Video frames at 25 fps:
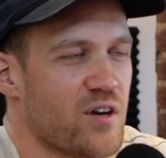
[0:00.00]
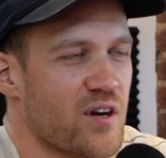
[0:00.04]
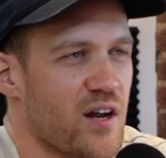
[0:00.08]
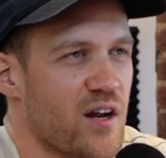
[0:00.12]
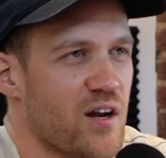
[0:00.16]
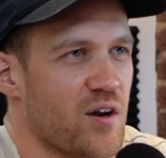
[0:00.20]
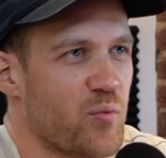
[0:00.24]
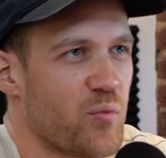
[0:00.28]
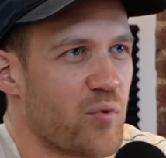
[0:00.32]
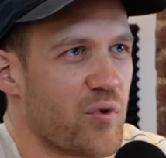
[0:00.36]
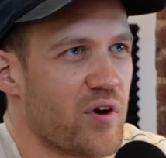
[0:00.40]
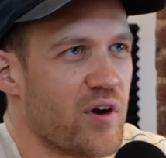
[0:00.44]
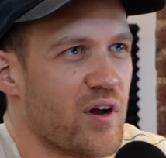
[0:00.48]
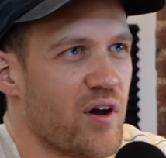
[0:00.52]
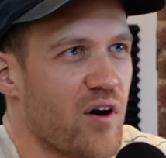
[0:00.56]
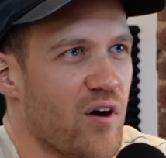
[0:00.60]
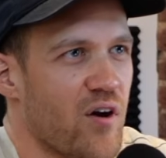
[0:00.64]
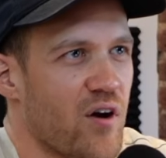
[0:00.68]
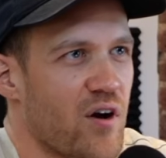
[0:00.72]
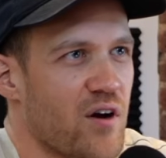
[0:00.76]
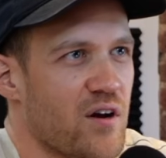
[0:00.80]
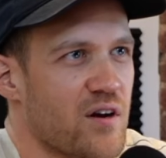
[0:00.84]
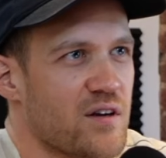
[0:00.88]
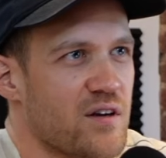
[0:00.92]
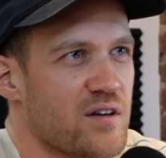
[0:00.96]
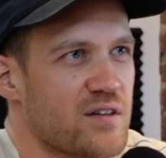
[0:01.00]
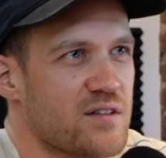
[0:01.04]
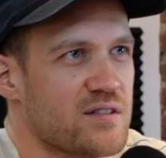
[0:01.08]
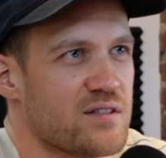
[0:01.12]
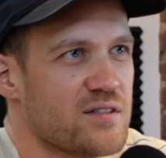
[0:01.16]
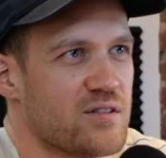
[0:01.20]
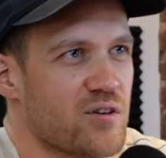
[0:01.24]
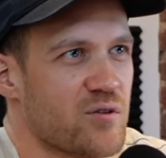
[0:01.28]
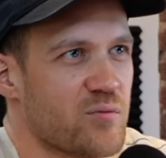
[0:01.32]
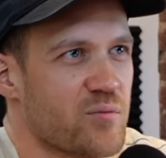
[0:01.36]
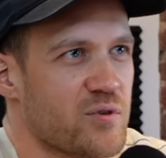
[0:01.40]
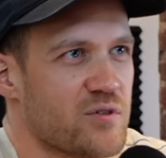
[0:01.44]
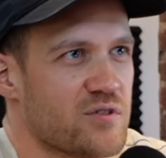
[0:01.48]
hit it pretty hard and it
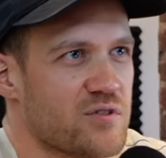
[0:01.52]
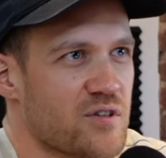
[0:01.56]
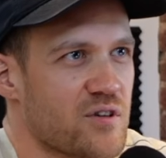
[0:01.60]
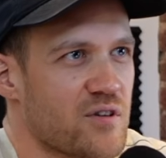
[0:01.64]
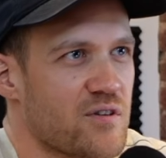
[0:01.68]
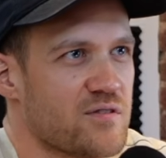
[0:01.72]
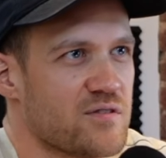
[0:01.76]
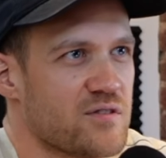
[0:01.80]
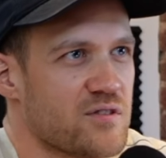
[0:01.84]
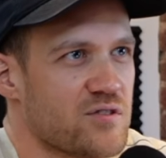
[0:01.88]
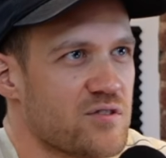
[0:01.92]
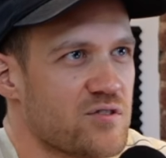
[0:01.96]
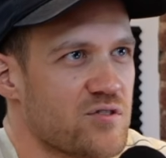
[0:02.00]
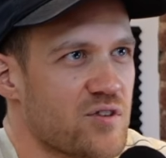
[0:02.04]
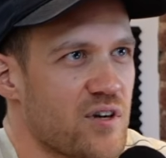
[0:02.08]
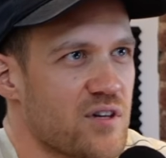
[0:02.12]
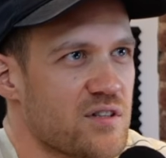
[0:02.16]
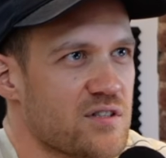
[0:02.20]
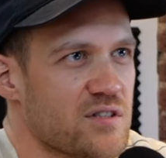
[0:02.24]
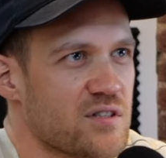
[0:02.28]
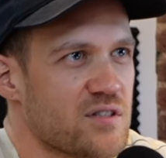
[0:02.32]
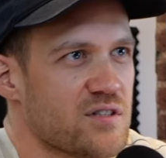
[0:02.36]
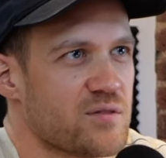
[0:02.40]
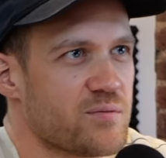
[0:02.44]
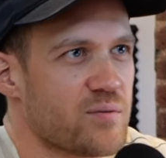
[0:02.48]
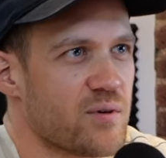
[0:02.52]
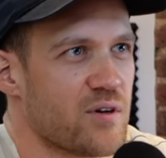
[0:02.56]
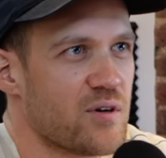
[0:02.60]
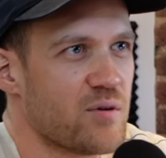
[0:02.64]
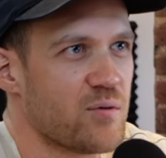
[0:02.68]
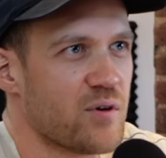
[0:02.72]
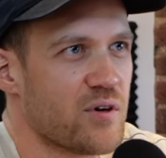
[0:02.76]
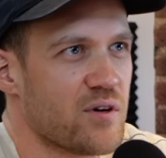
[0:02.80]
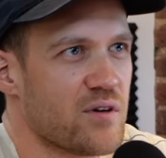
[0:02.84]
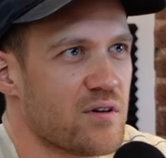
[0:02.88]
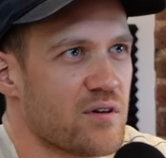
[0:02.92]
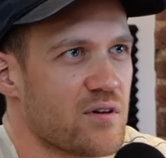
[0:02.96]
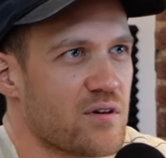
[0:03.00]
still preserves the transients pretty
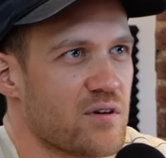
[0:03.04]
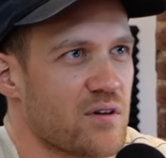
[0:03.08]
well.